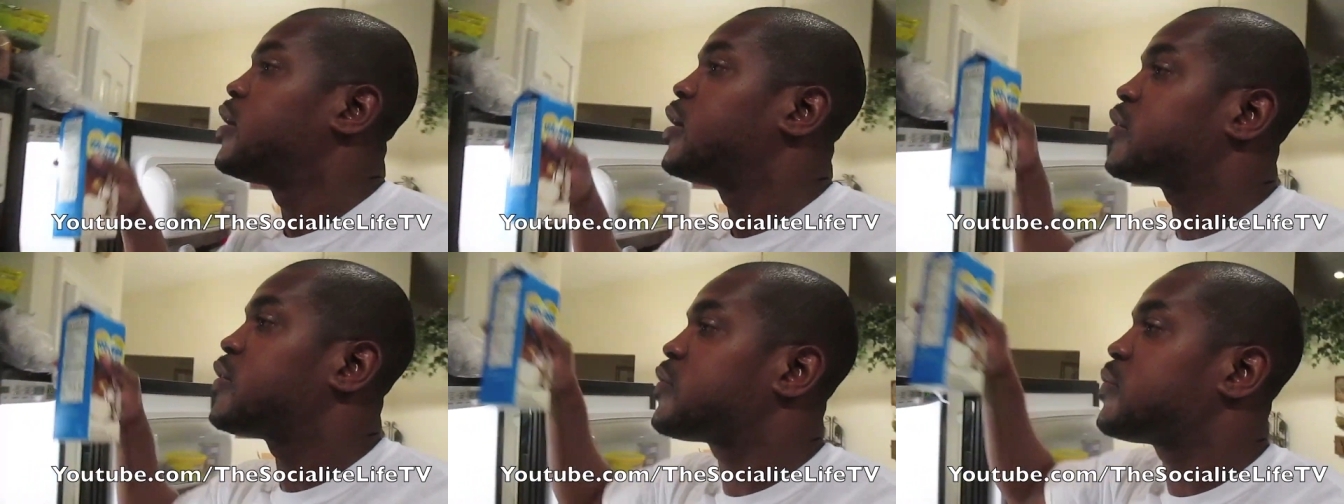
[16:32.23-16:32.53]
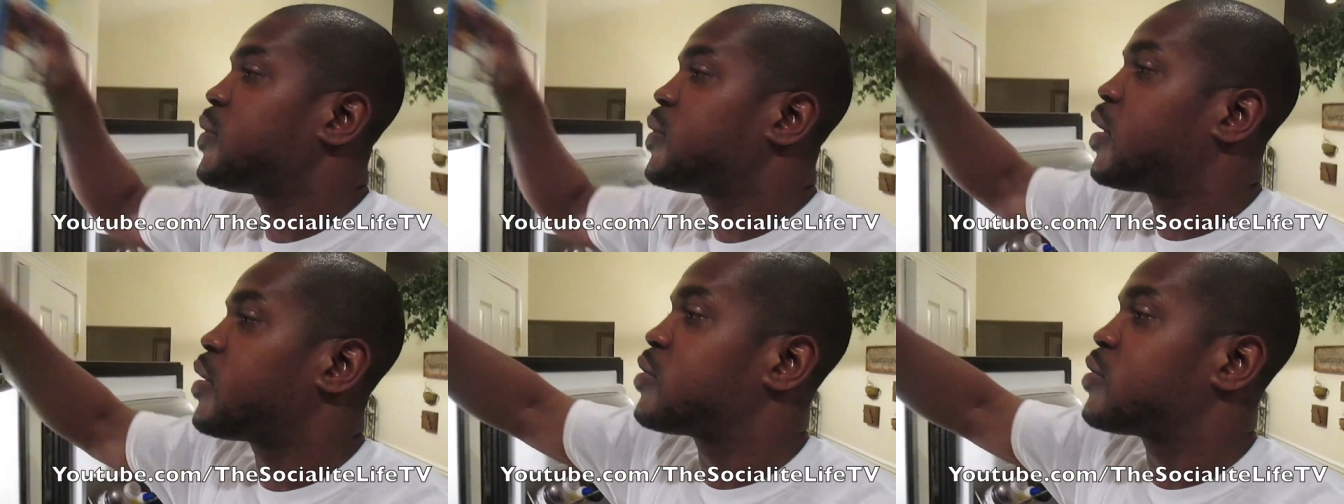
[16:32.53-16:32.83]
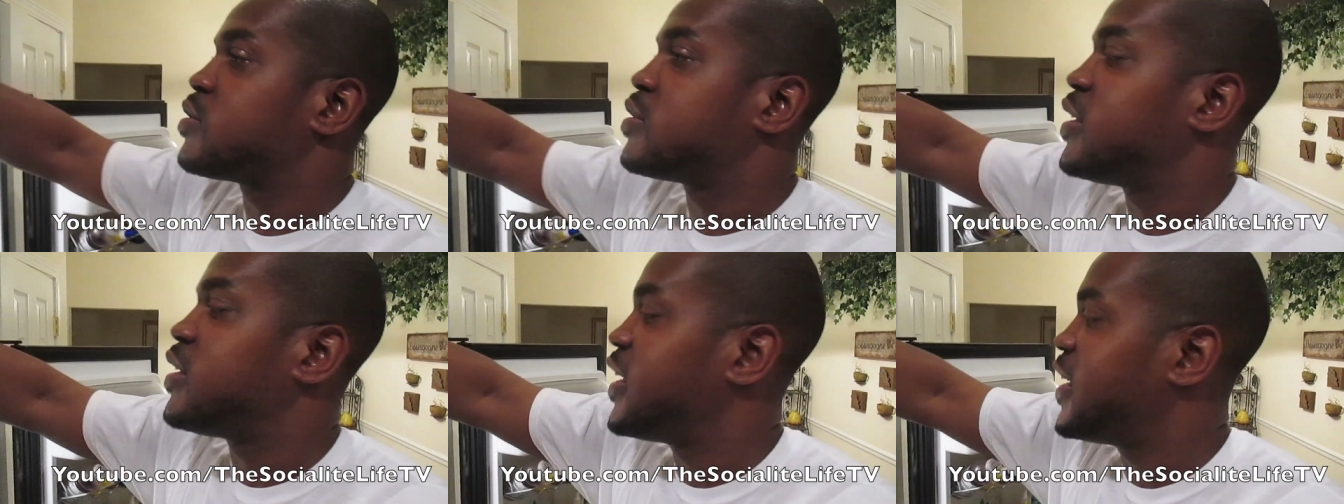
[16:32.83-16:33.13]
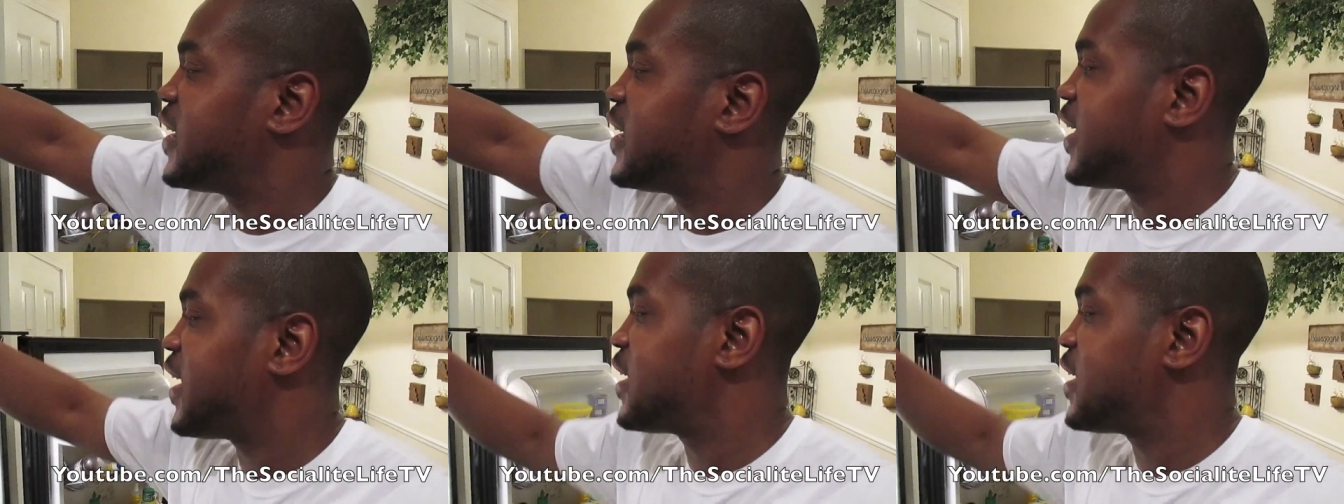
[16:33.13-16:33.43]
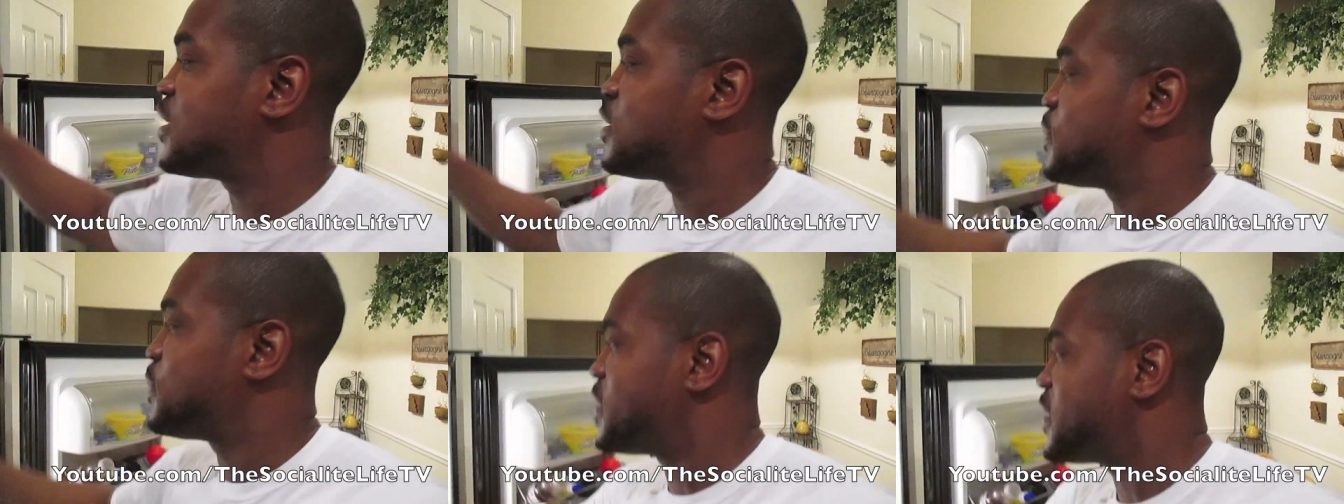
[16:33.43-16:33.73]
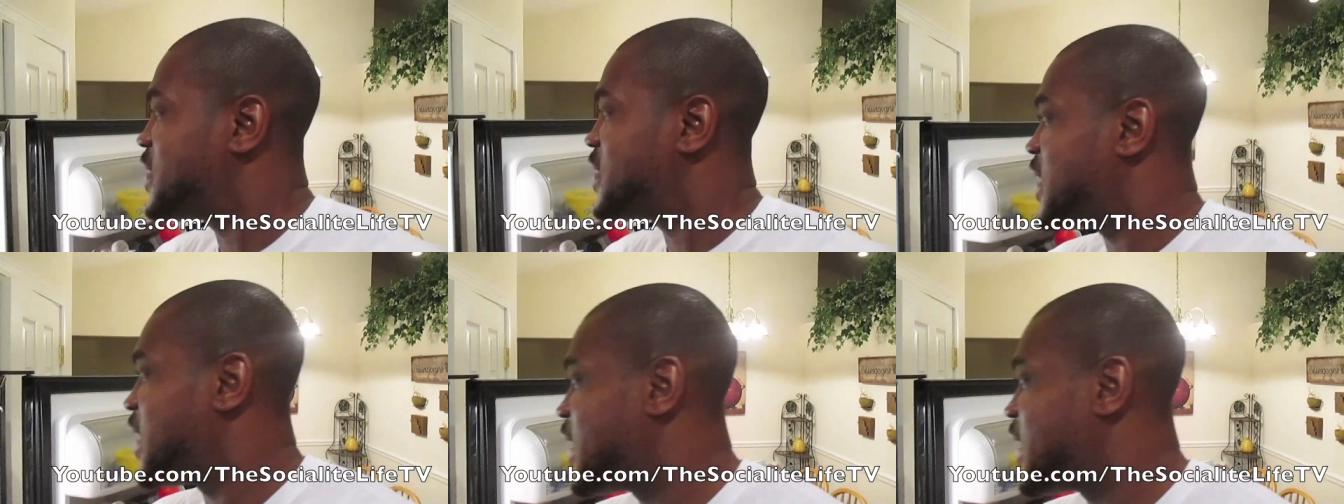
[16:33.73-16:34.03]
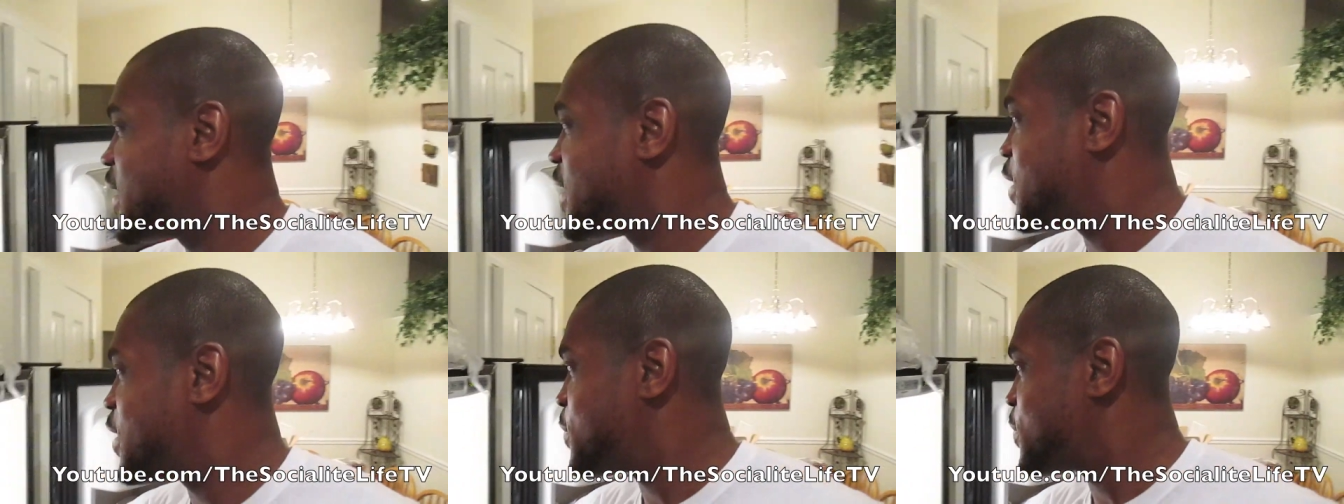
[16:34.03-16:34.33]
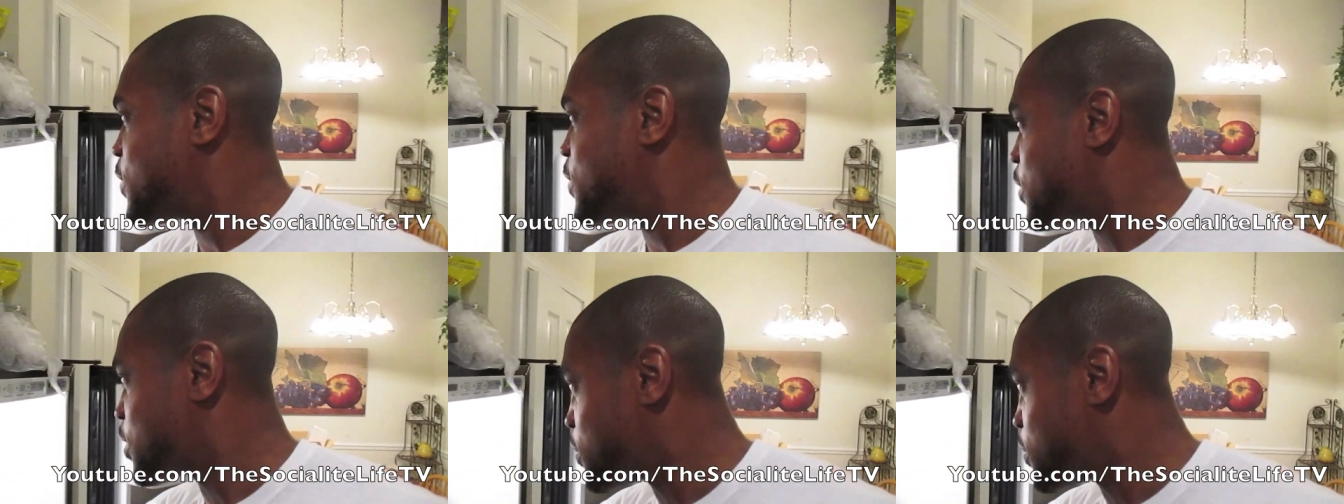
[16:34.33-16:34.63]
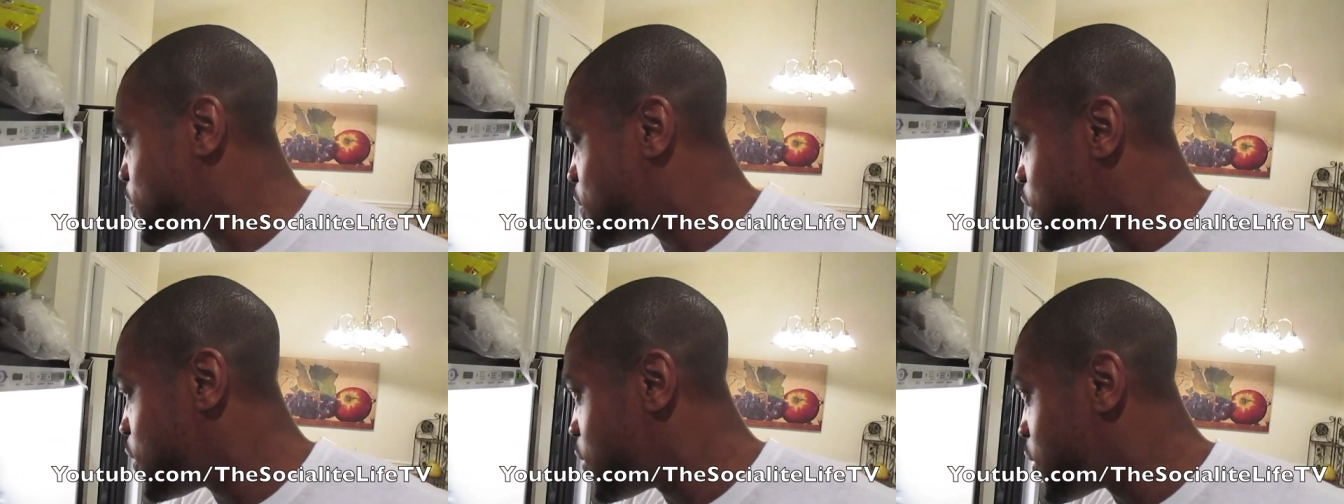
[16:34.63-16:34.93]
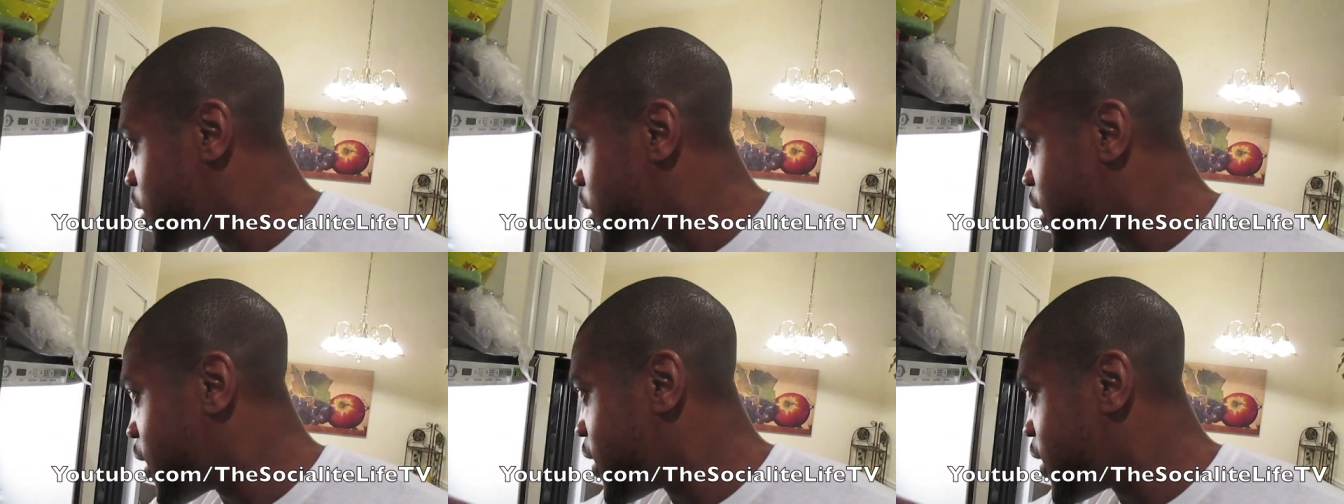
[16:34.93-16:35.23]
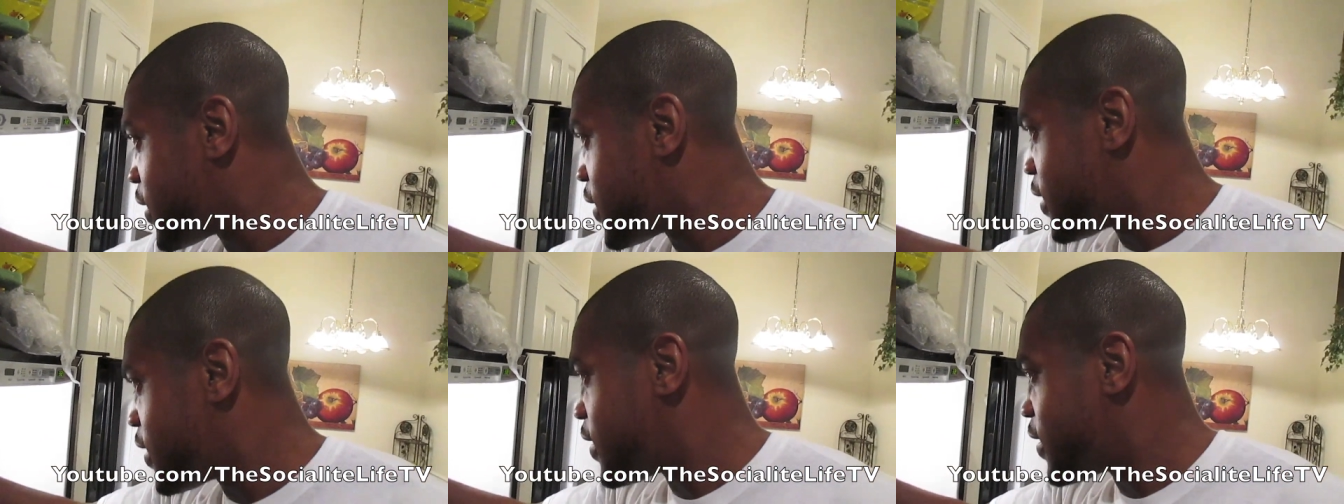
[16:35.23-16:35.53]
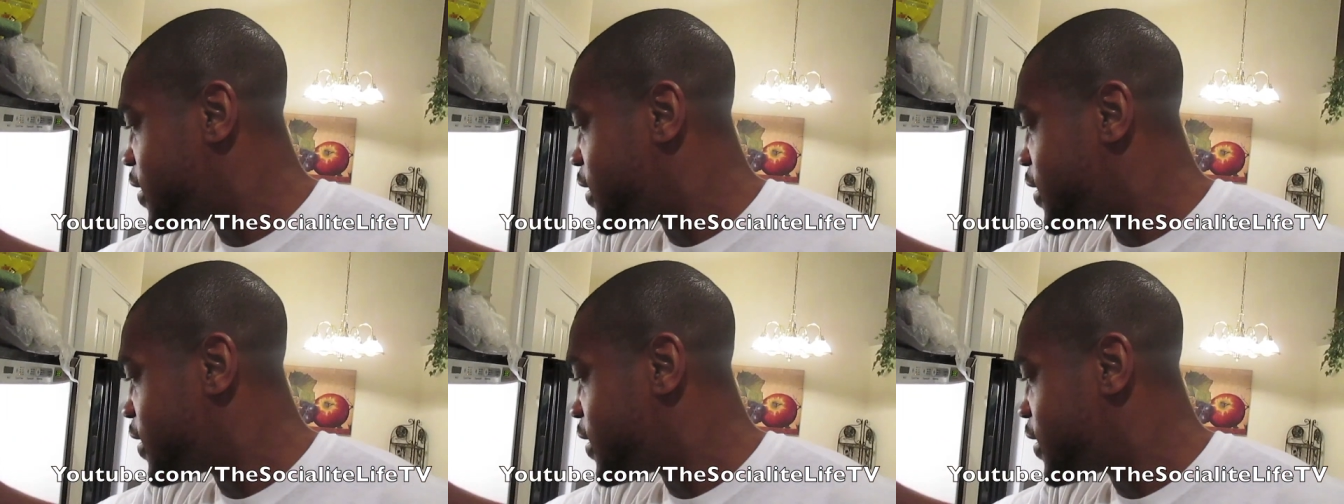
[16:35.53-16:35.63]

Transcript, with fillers: It's from all those late nights you've been staying up on the computer lately.